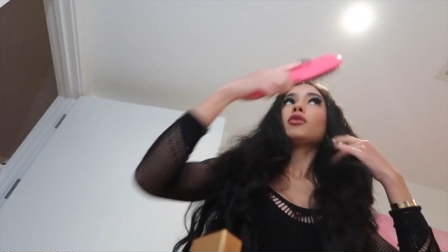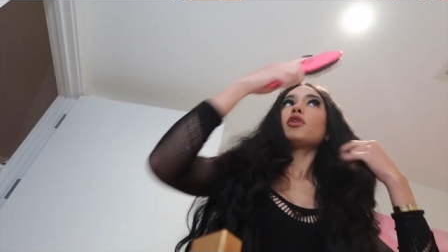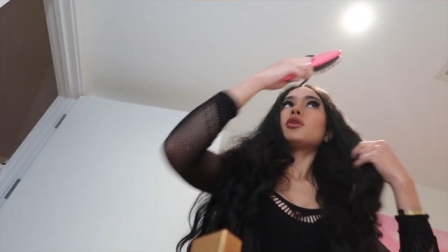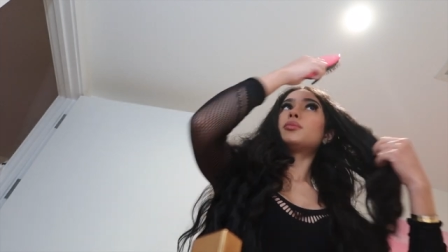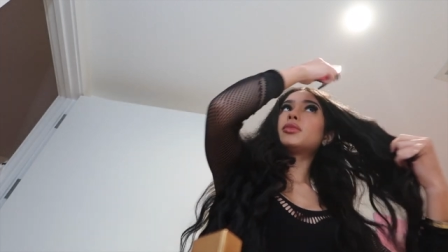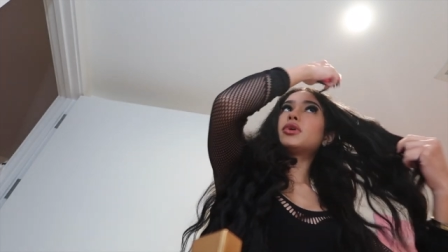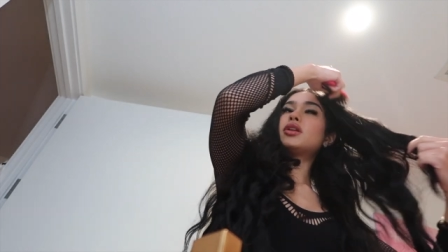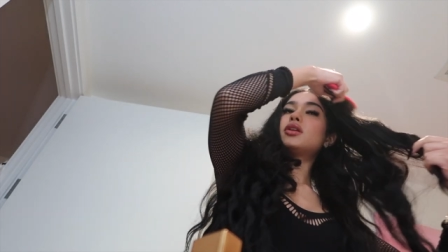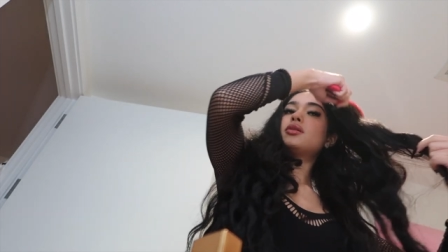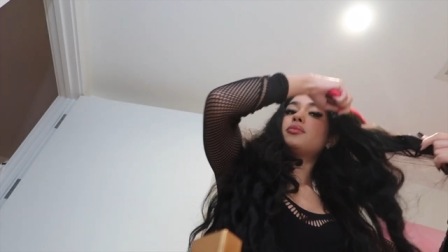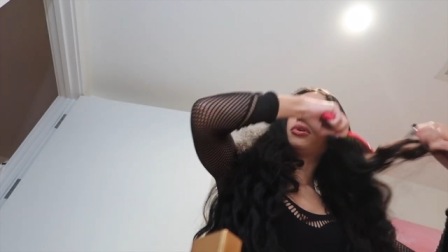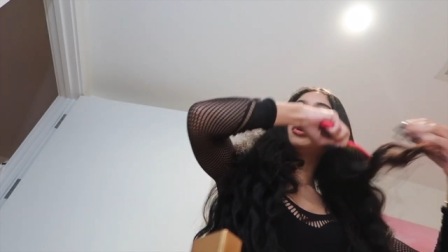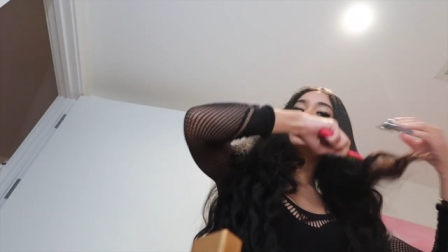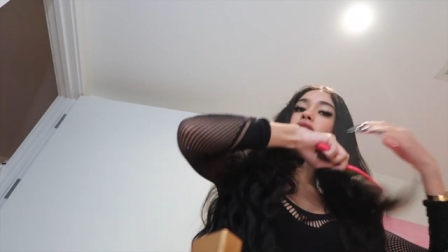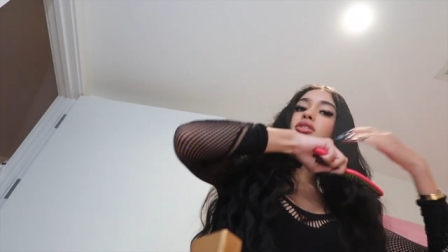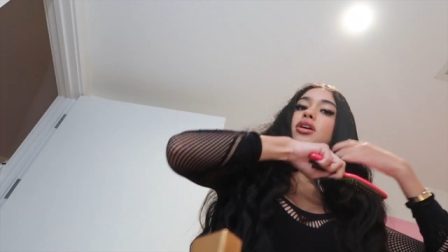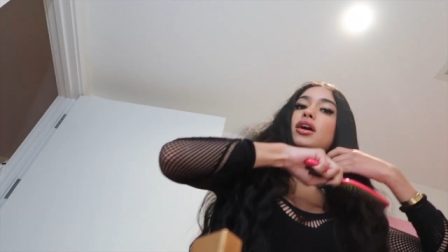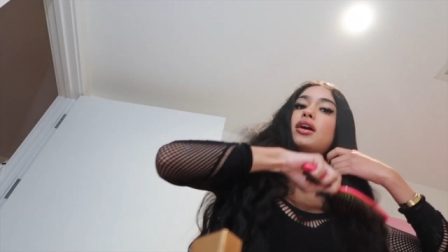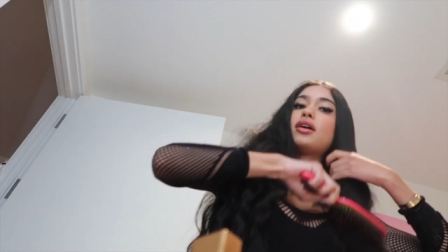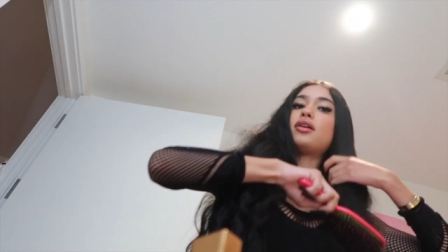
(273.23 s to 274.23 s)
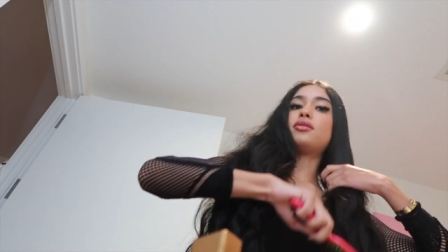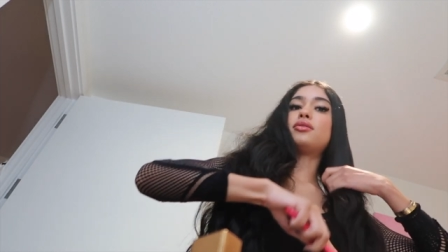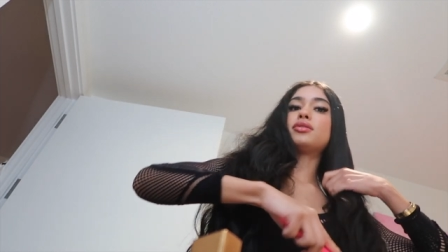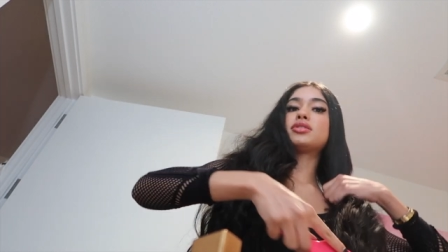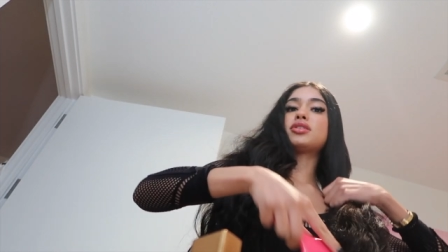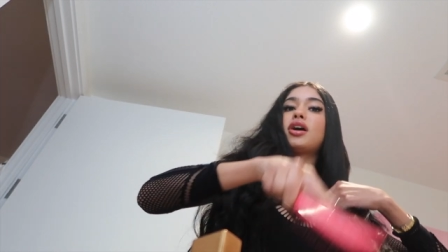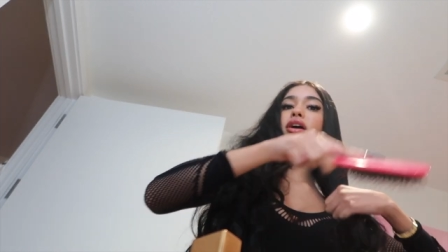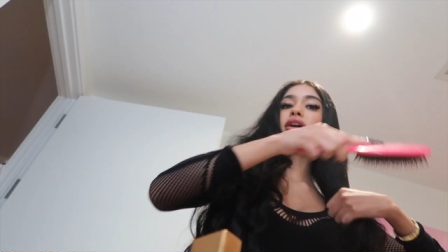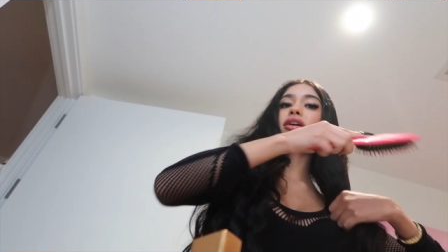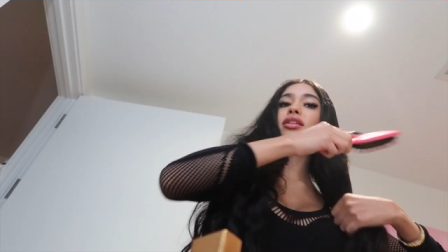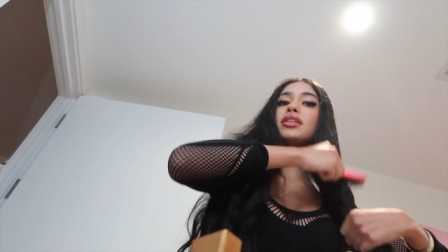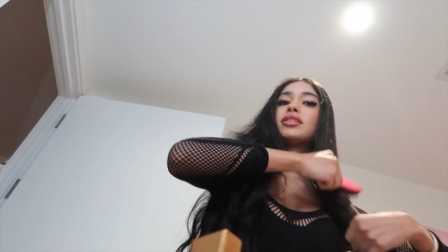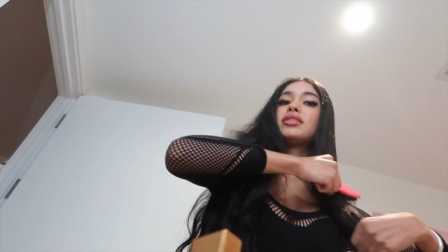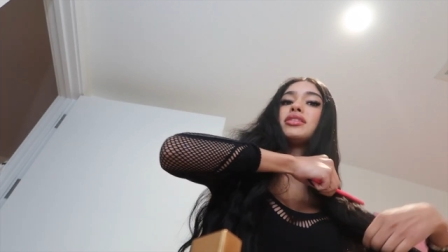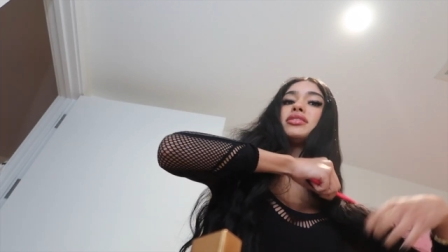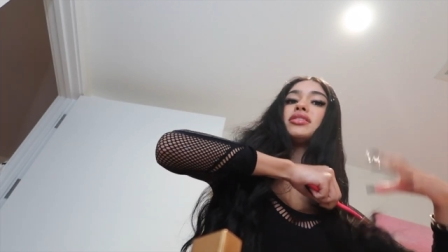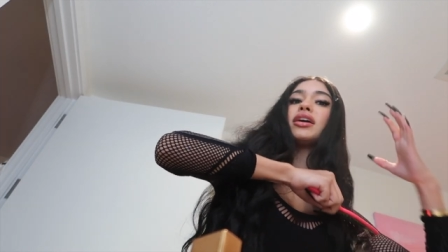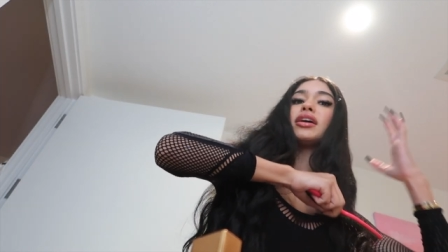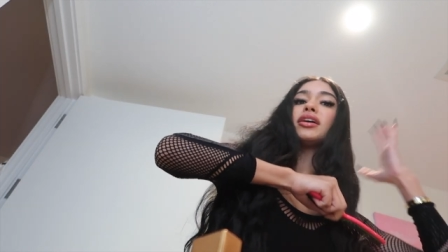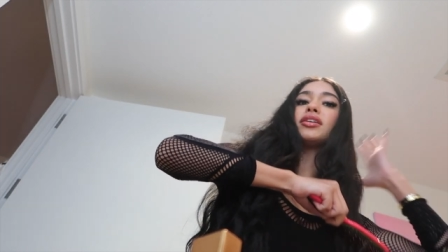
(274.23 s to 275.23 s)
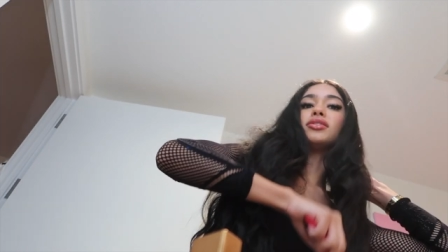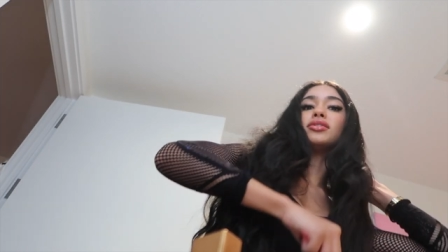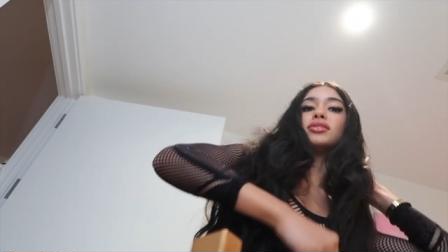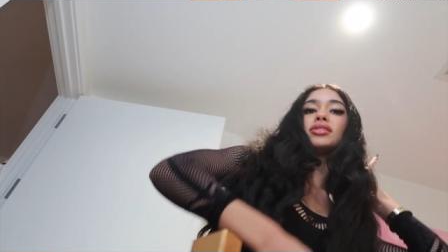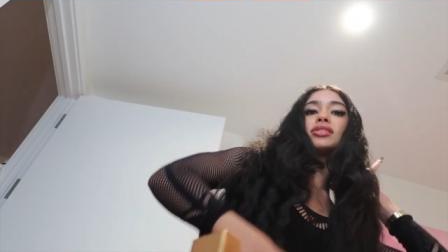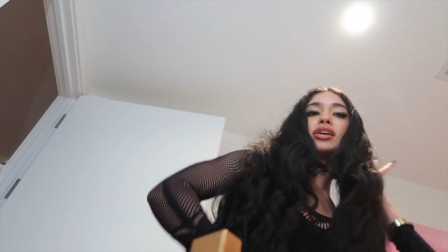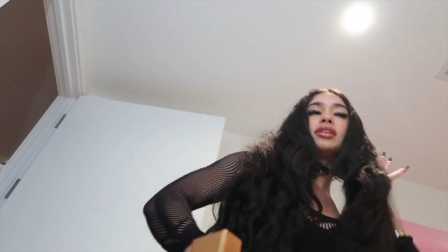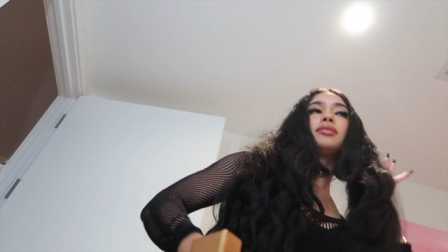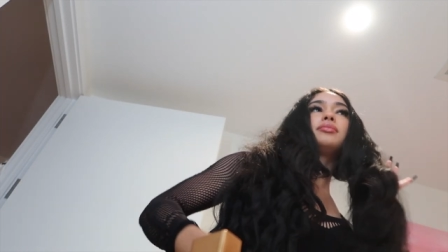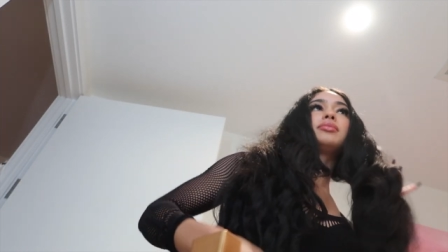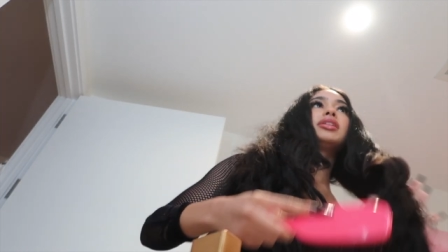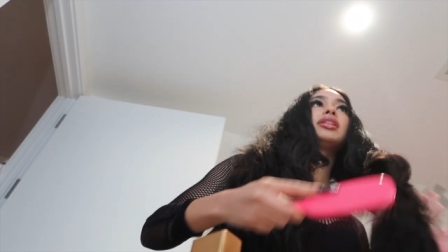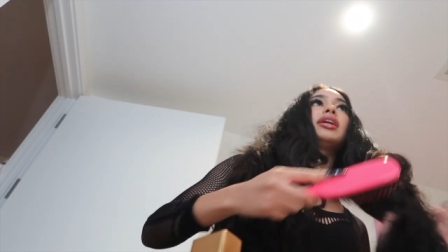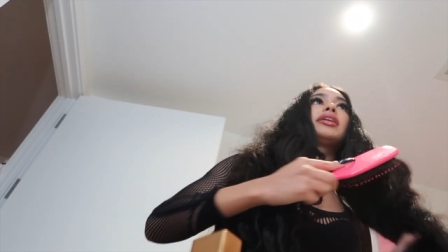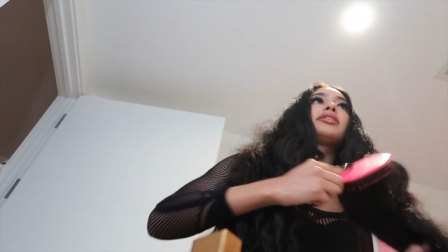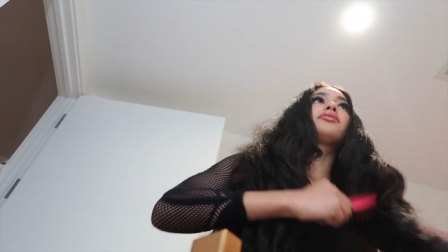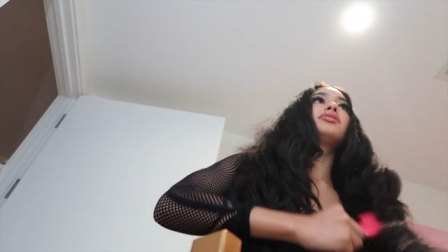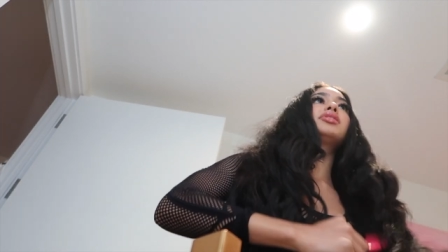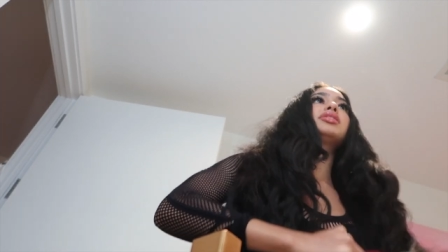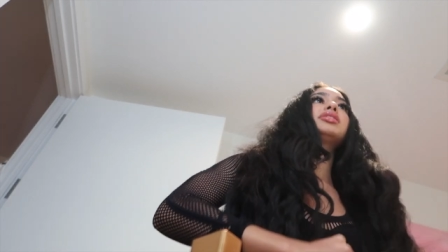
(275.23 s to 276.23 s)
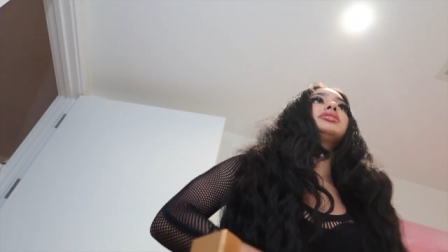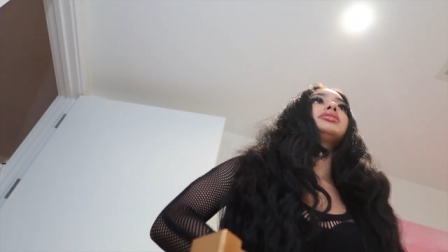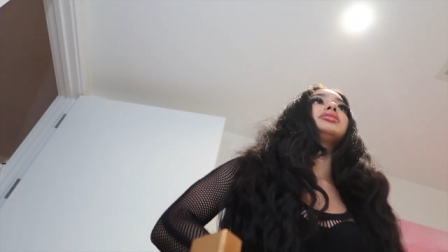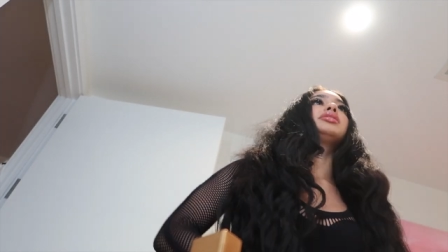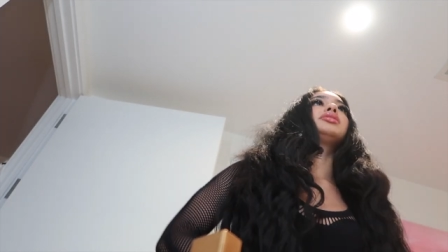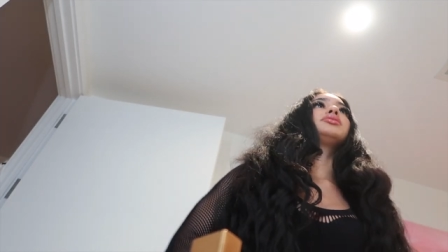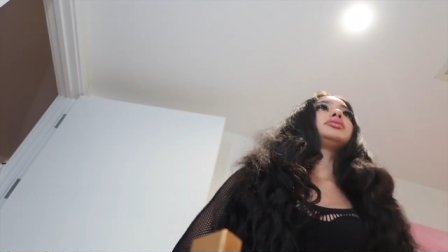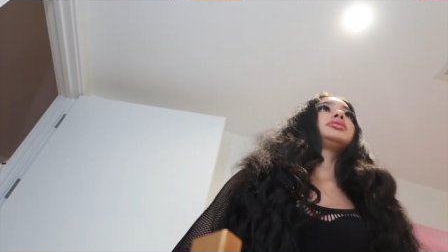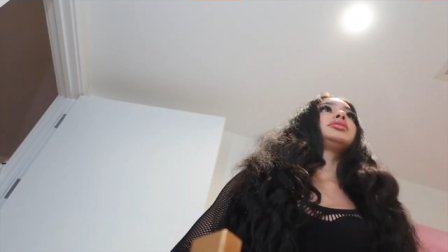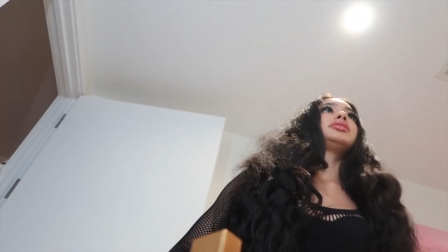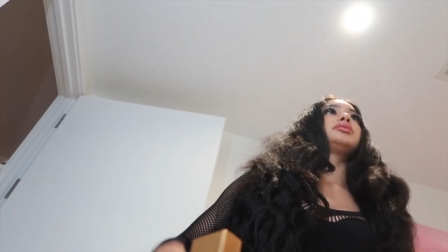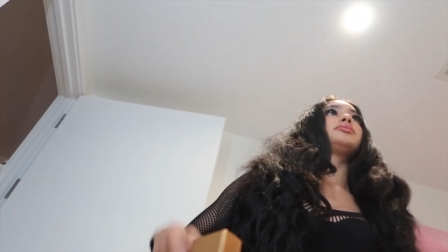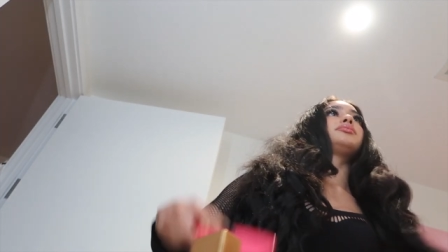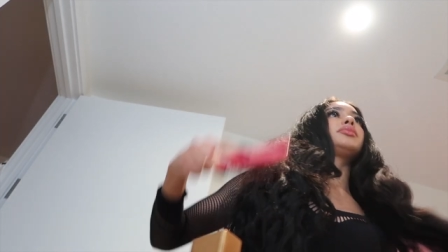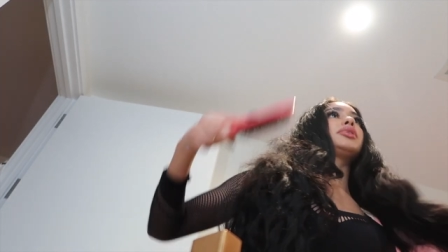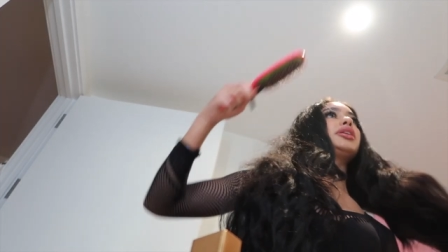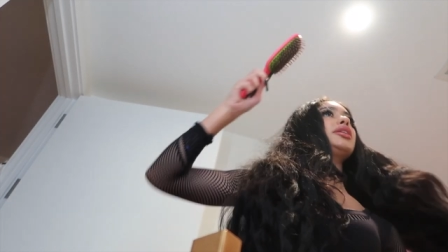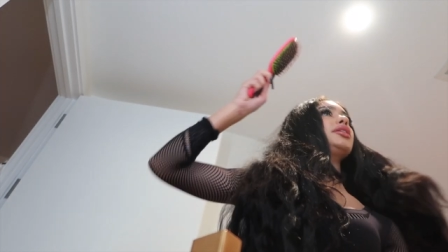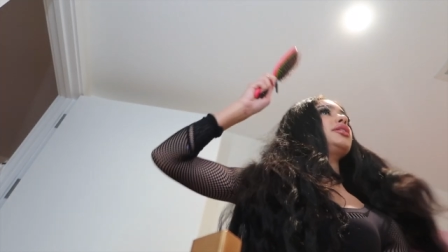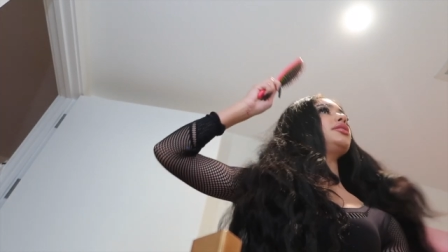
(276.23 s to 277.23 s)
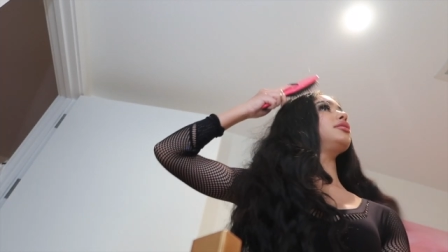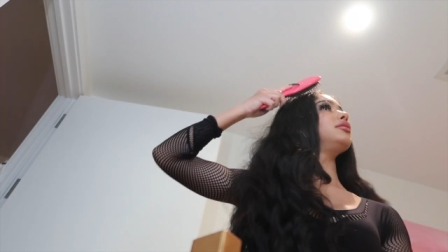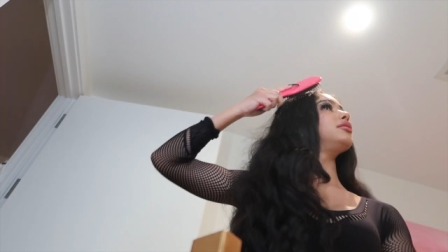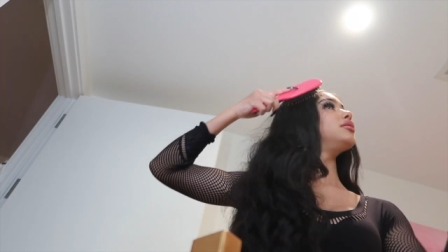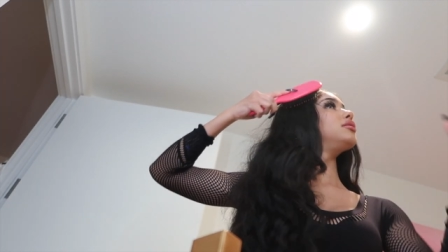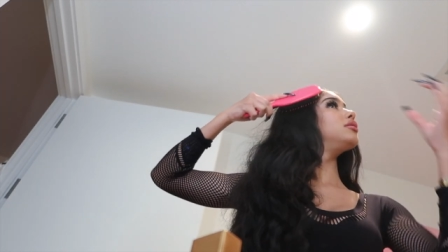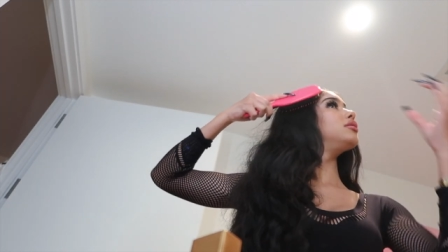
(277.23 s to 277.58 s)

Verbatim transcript: I'm gonna brush out. Sorry that this angle is gonna be like really tilted and weird,